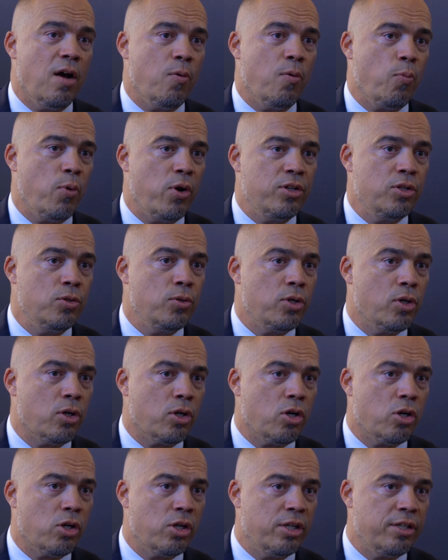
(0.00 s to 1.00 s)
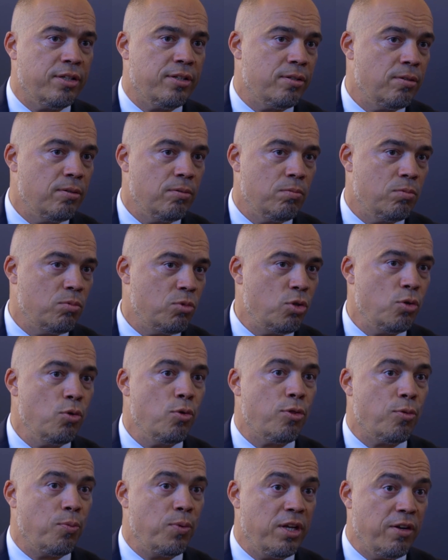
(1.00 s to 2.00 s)
were in New York Heart
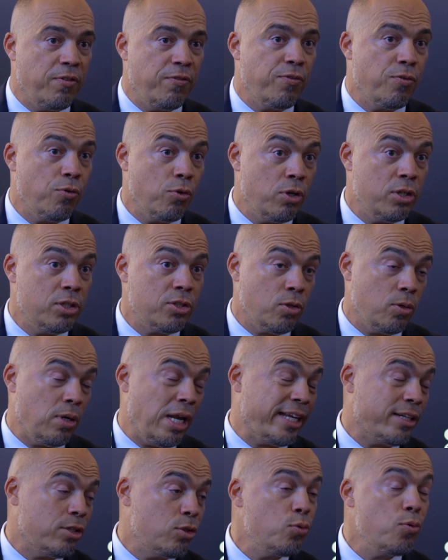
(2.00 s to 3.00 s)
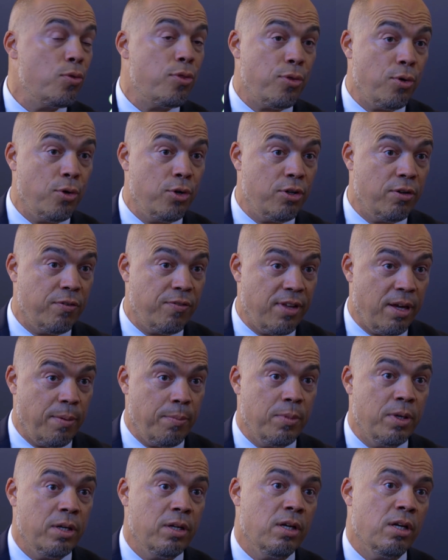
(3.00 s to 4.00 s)
2, 3 and 4, so like two-thirds of
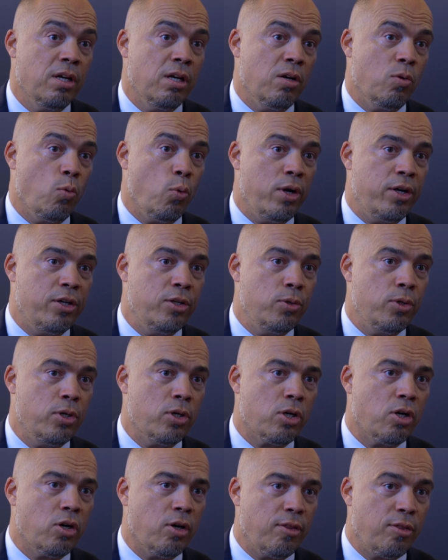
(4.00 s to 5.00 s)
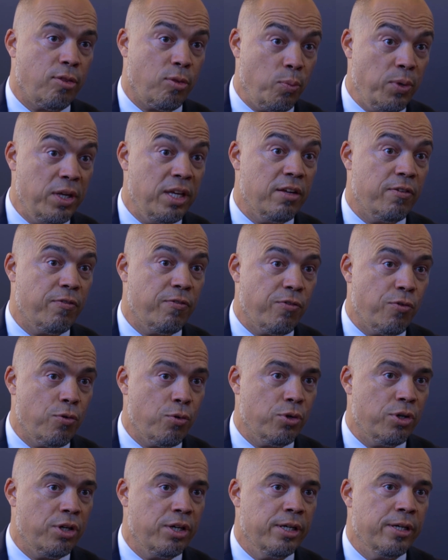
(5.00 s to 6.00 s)
them were in New York Heart 3 and
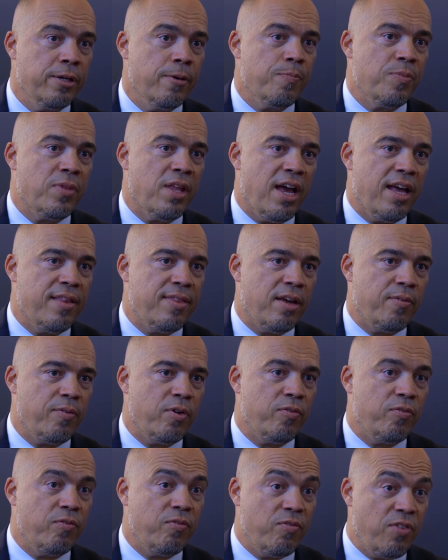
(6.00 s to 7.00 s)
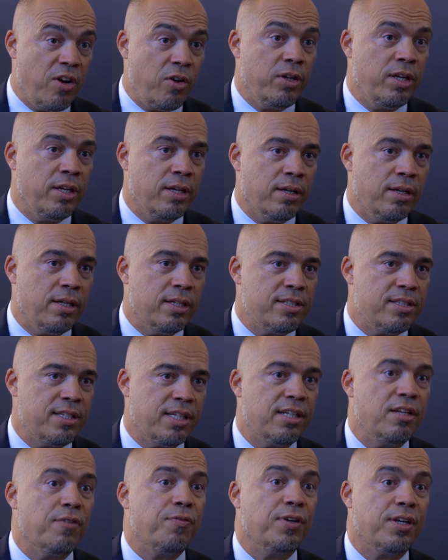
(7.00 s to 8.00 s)
4, and they were very
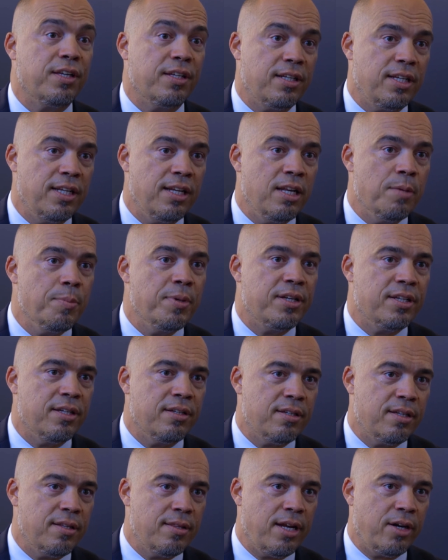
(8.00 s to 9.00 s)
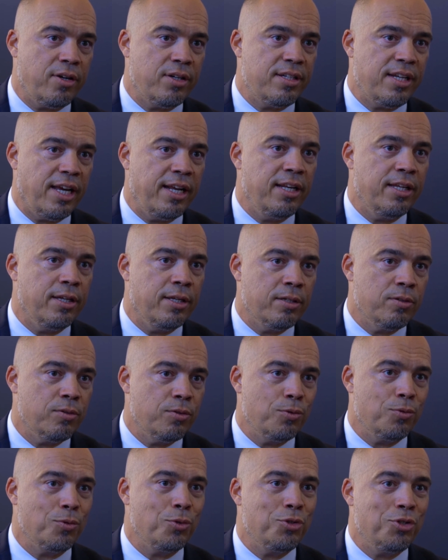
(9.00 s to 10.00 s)
significantly limited in their daily
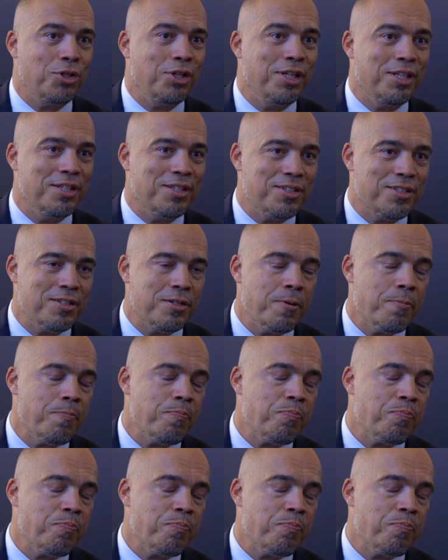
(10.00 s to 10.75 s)
routines.